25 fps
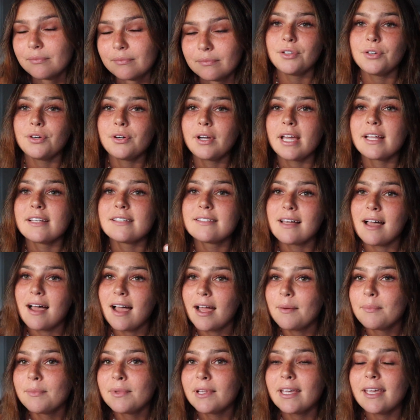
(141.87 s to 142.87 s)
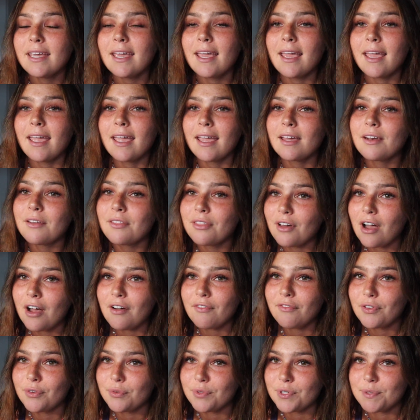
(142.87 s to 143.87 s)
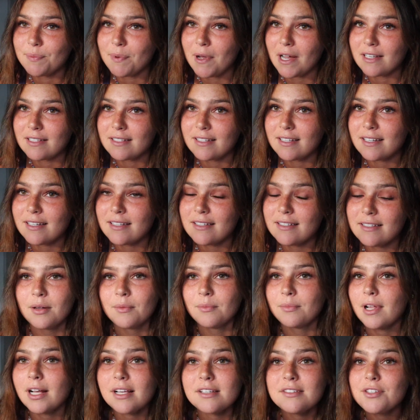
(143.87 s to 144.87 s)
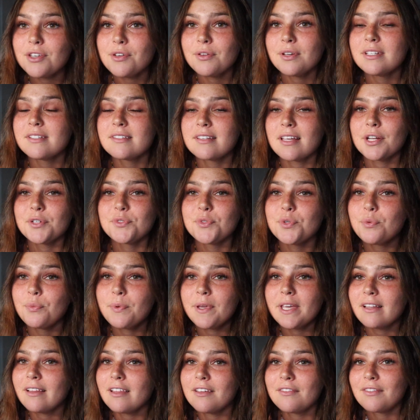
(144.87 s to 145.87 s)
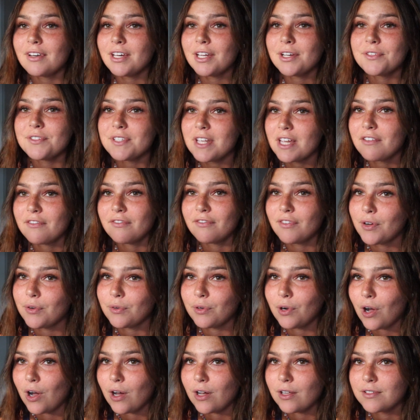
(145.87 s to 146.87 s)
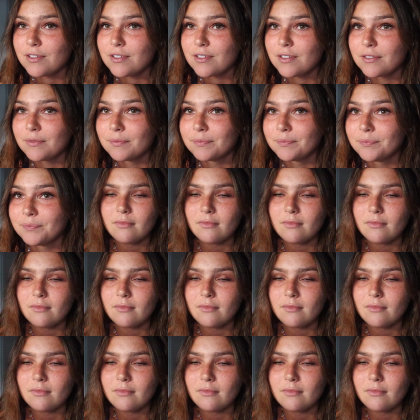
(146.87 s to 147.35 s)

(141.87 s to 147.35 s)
You'll get timely and thoughtful responses. Plus, you can schedule weekly videos and phone calls.